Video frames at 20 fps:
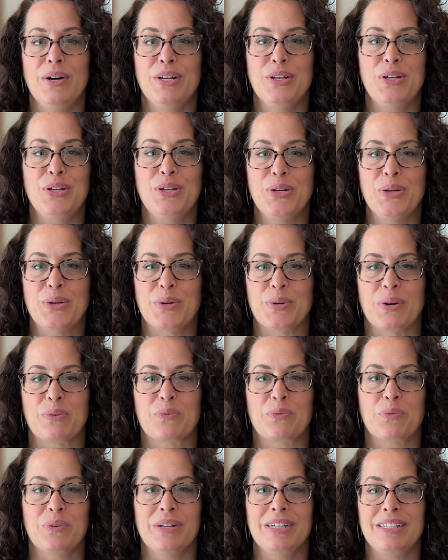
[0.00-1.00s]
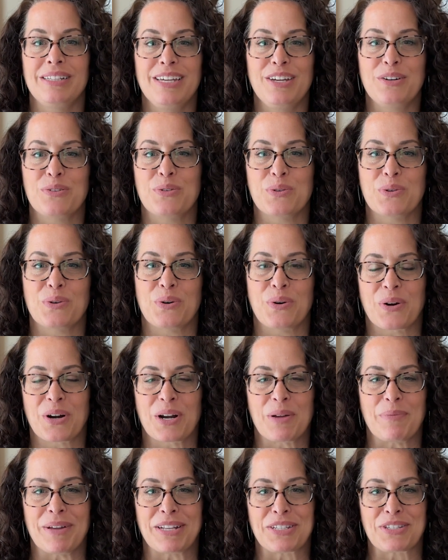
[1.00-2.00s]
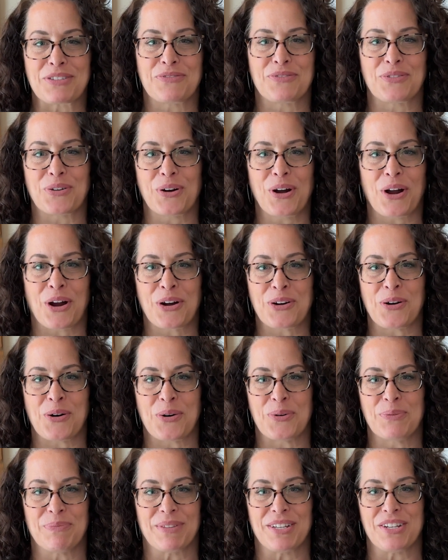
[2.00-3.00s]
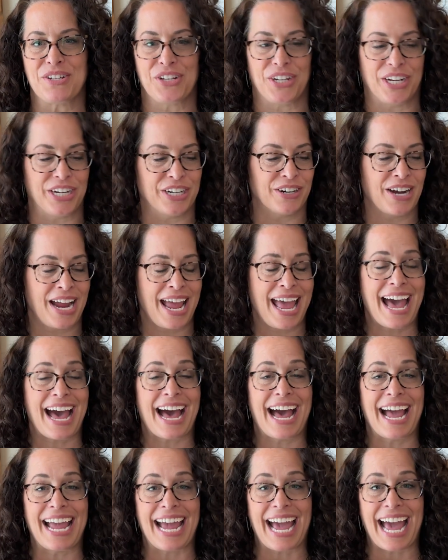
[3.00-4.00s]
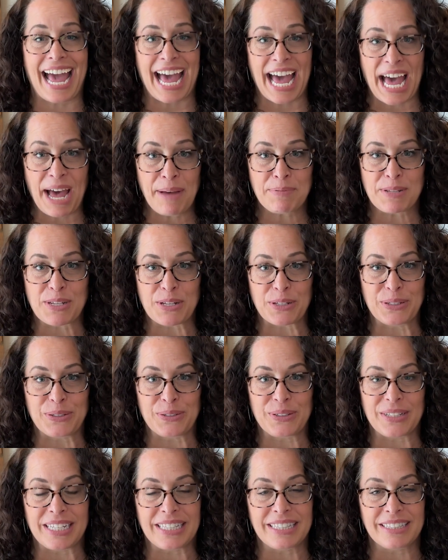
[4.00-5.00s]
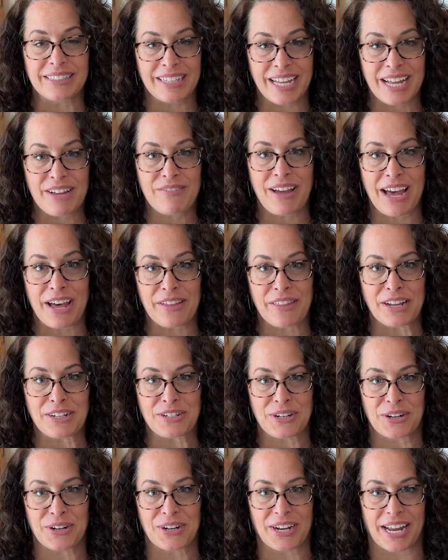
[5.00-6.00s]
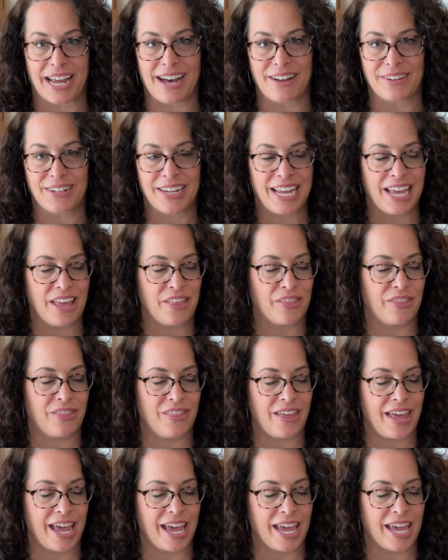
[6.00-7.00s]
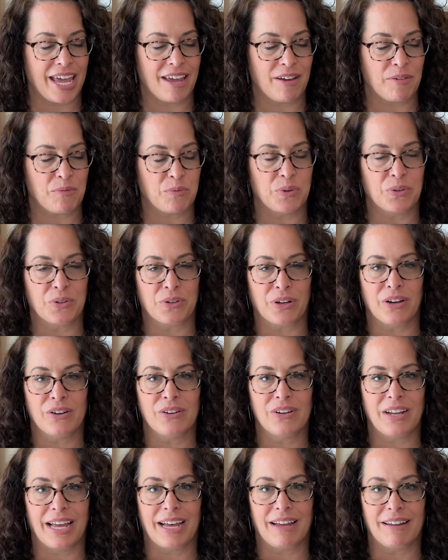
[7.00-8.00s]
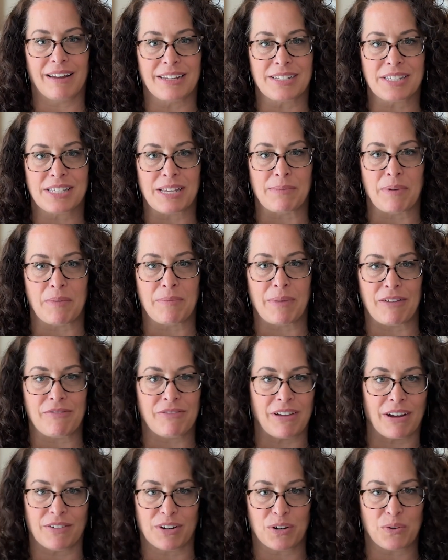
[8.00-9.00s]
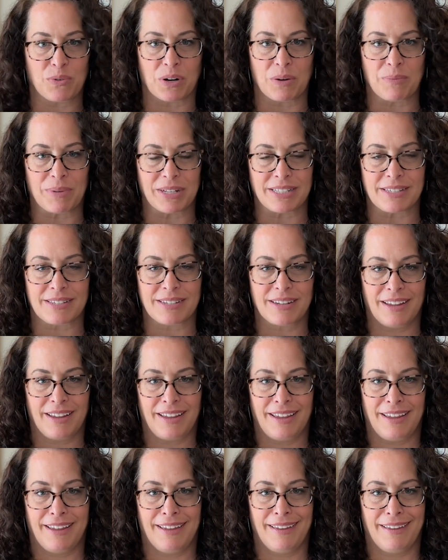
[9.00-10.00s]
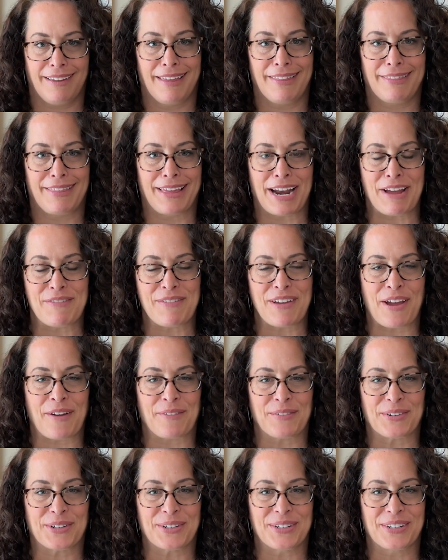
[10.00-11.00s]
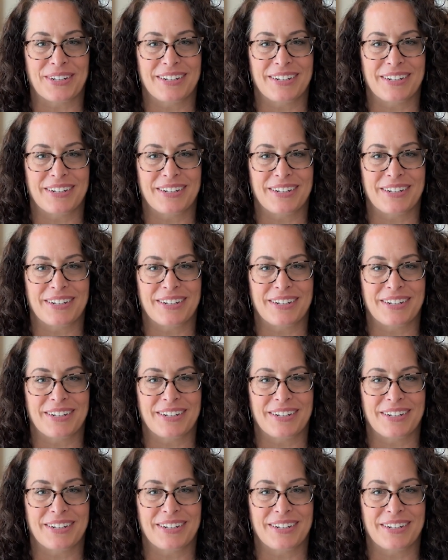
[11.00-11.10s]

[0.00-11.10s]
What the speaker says: new really cool ornaments for our home this year. I absolutely love how they turned out. They will go down as some of my favorite ornaments that I've ever